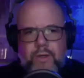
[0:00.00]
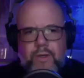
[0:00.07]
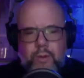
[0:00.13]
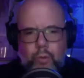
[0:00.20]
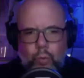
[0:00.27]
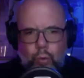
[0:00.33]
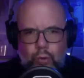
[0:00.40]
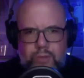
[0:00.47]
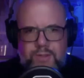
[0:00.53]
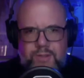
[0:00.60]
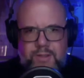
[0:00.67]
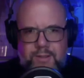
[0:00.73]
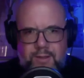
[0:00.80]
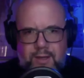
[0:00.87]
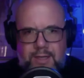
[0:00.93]
the
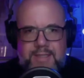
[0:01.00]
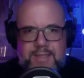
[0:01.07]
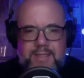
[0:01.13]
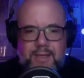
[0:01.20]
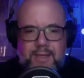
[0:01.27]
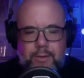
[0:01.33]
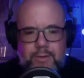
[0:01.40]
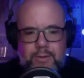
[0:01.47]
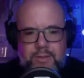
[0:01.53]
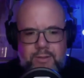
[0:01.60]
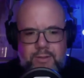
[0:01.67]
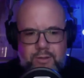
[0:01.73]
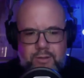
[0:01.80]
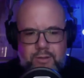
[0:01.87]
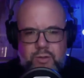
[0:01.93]
water nineteen hours
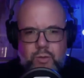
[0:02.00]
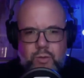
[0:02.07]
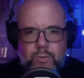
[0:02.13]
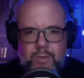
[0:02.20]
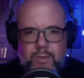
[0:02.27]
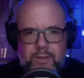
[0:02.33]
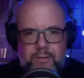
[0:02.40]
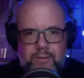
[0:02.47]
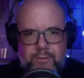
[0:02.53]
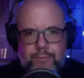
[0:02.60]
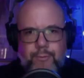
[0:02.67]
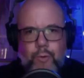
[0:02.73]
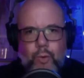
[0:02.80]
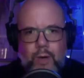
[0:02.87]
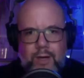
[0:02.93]
into the swim and
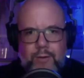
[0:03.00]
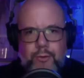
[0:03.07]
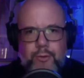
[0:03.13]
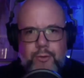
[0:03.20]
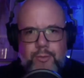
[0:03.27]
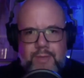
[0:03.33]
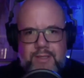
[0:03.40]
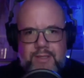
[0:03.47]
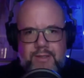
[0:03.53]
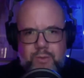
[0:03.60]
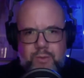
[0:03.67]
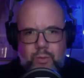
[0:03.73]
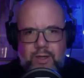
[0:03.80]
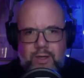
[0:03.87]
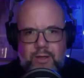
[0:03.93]
four hundred meters
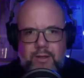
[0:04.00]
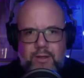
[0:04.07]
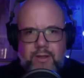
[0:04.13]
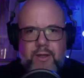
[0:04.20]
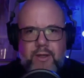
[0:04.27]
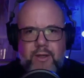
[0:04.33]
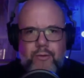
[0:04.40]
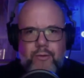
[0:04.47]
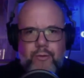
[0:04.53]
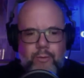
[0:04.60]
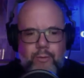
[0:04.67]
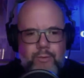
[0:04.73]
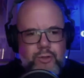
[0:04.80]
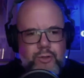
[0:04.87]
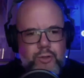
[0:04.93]
away
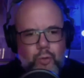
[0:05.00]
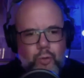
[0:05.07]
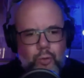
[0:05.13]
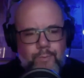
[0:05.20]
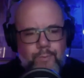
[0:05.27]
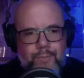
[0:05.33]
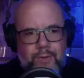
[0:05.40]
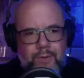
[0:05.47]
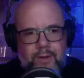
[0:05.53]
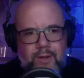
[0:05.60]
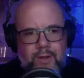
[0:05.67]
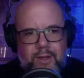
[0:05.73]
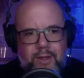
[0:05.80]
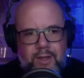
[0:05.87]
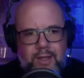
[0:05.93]
from the shore,
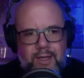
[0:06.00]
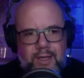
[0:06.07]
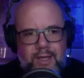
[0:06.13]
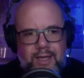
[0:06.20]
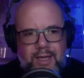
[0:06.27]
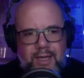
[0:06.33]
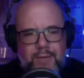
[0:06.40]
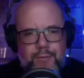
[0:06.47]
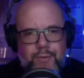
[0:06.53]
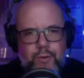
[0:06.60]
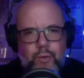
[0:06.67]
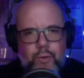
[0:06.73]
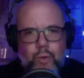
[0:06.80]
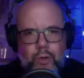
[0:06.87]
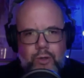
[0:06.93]
if
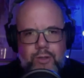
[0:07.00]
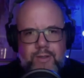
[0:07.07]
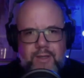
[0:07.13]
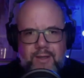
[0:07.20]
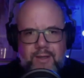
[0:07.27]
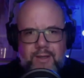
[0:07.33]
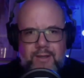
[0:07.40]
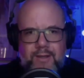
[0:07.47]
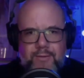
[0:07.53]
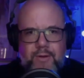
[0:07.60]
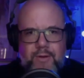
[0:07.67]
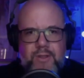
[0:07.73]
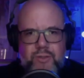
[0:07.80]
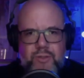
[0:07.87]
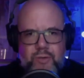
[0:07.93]
you weren't, and there are
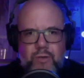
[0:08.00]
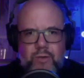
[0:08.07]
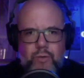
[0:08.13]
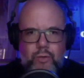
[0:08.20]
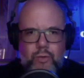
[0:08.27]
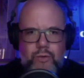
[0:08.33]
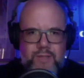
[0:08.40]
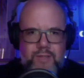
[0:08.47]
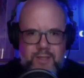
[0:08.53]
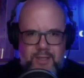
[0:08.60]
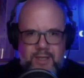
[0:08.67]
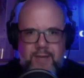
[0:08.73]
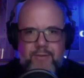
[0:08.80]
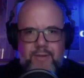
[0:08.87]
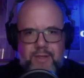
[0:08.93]
very strict rules that
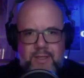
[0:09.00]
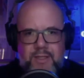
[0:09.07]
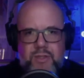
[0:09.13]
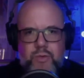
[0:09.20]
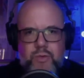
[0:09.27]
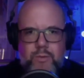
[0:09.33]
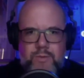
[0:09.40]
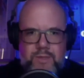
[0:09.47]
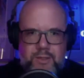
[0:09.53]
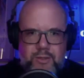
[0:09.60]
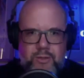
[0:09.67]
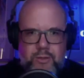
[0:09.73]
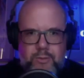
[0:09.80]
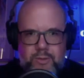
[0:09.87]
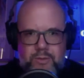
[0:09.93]
govern these swims in
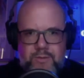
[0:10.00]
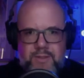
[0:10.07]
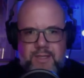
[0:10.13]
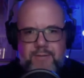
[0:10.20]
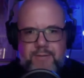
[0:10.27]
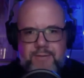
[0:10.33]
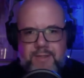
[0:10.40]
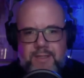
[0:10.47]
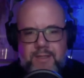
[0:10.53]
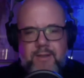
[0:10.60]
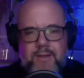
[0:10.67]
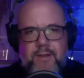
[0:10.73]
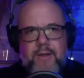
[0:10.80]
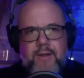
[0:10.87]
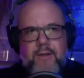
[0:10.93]
terms of safety,
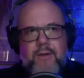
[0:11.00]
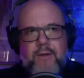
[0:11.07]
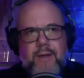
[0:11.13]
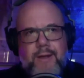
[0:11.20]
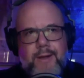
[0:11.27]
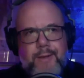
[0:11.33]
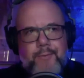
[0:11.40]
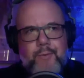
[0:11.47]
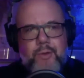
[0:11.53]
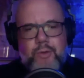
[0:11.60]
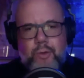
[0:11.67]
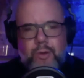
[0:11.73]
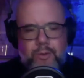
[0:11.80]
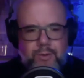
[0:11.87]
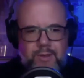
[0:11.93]
Um, we
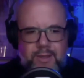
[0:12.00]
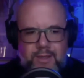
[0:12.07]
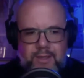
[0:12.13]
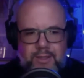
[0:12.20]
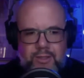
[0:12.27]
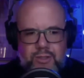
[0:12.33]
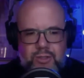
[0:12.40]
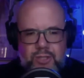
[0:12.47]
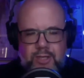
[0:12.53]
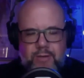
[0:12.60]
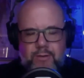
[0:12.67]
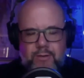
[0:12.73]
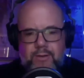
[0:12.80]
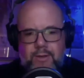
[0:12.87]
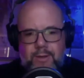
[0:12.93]
talk about the English
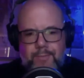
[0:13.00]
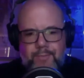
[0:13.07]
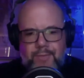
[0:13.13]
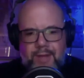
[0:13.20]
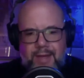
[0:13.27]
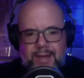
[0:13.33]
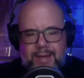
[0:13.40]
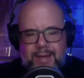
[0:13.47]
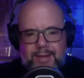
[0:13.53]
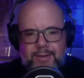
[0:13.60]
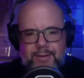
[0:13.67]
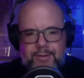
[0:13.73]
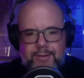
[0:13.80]
Channel, and